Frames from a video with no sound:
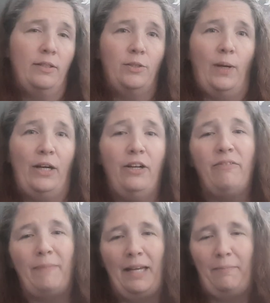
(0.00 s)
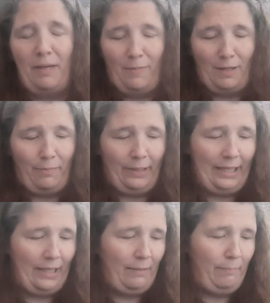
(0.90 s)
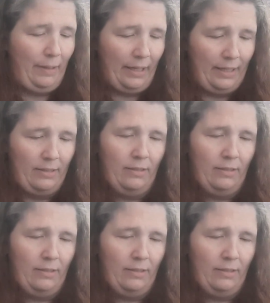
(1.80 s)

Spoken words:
So I could have made maybe a blanket, but